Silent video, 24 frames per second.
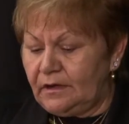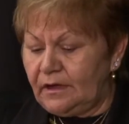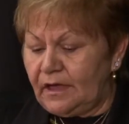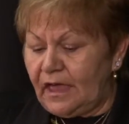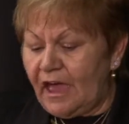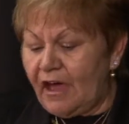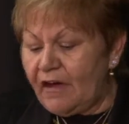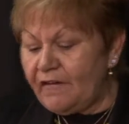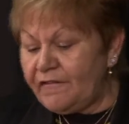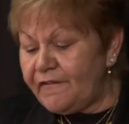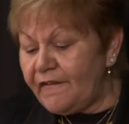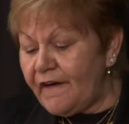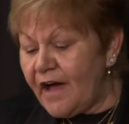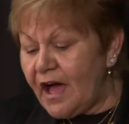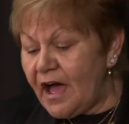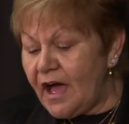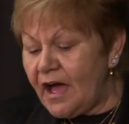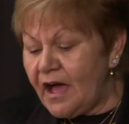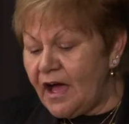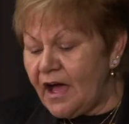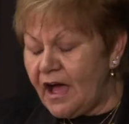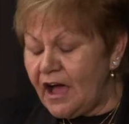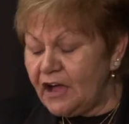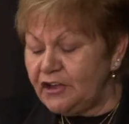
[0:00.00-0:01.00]
How
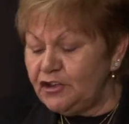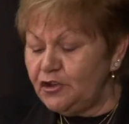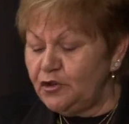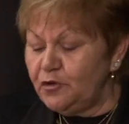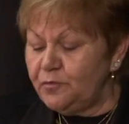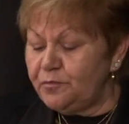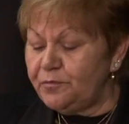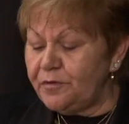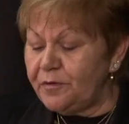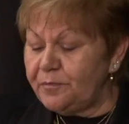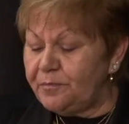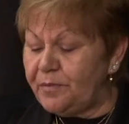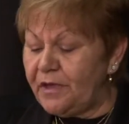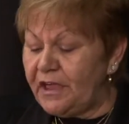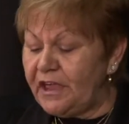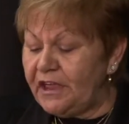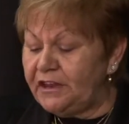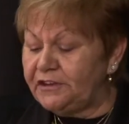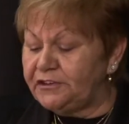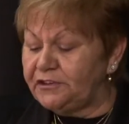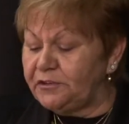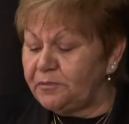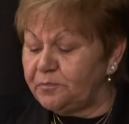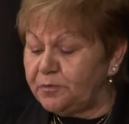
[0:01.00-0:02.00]
far are you
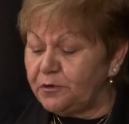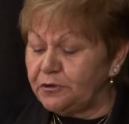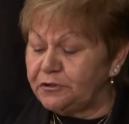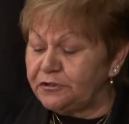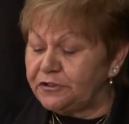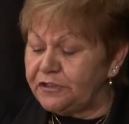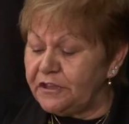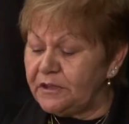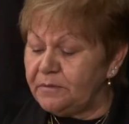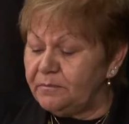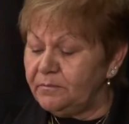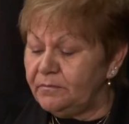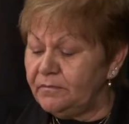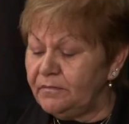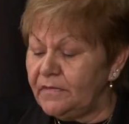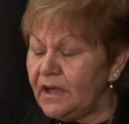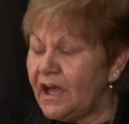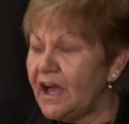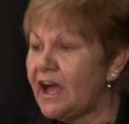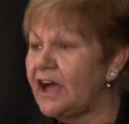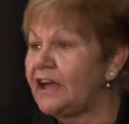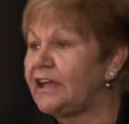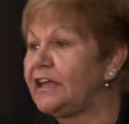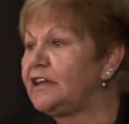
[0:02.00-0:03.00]
prepared to put
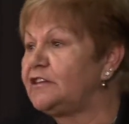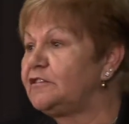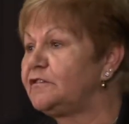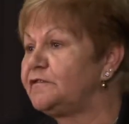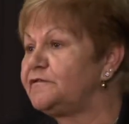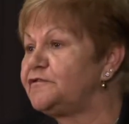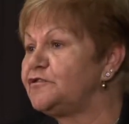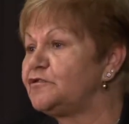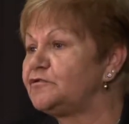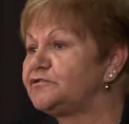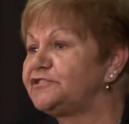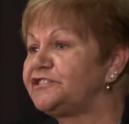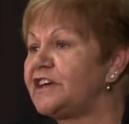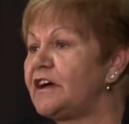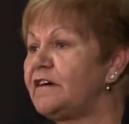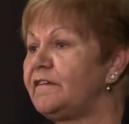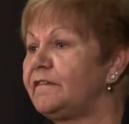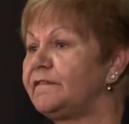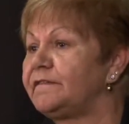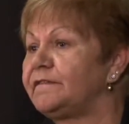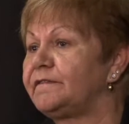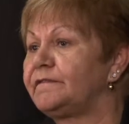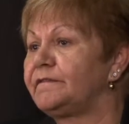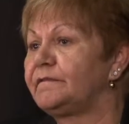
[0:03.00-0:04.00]
them ahead of
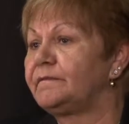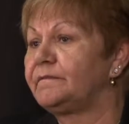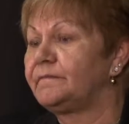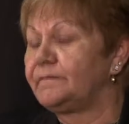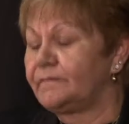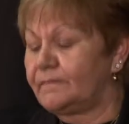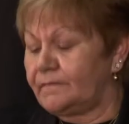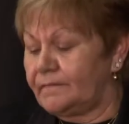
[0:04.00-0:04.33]
yourself?